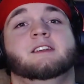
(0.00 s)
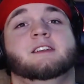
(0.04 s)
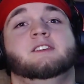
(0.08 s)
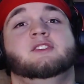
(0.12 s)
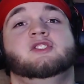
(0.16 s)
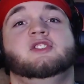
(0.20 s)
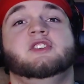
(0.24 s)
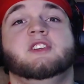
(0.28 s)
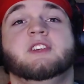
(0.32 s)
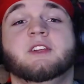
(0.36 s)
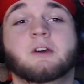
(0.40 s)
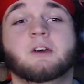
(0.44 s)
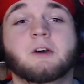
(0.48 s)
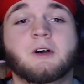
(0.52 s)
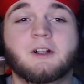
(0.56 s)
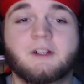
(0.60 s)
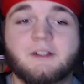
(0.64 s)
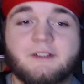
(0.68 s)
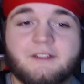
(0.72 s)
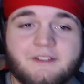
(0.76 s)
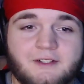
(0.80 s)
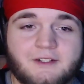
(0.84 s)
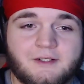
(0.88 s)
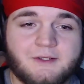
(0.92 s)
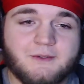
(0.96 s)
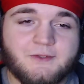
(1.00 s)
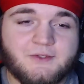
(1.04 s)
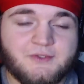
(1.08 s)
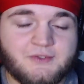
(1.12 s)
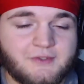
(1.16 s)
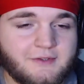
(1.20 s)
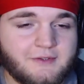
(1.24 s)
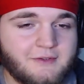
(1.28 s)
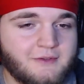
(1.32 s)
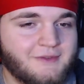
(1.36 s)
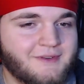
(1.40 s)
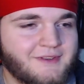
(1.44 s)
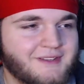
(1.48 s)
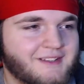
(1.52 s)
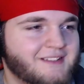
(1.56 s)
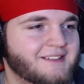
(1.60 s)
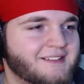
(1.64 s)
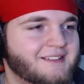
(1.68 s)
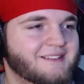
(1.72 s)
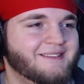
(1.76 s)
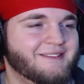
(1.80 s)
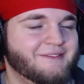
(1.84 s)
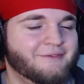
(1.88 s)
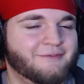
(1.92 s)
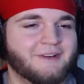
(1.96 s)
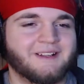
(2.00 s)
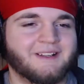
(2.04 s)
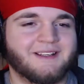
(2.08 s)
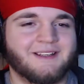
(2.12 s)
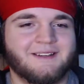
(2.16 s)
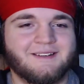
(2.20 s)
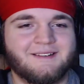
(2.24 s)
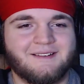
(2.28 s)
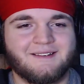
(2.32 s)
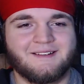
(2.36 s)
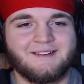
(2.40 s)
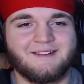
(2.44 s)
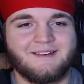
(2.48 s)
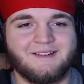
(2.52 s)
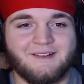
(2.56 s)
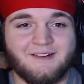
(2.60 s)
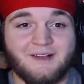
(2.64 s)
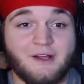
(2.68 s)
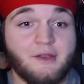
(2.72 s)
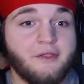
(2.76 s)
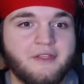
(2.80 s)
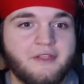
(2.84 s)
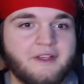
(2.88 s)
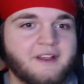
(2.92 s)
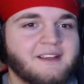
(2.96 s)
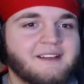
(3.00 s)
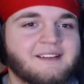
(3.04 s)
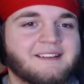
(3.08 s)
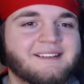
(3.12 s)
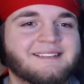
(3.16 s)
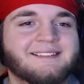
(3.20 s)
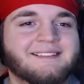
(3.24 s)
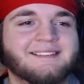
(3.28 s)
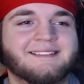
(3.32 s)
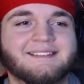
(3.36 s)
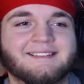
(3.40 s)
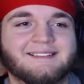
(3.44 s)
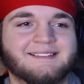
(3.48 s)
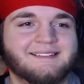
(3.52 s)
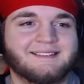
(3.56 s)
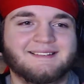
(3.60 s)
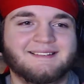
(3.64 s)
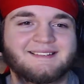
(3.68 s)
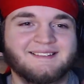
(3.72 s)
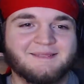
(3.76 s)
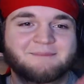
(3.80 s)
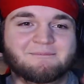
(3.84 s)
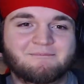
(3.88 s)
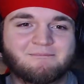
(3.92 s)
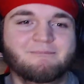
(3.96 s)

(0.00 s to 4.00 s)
she also drew the freaking this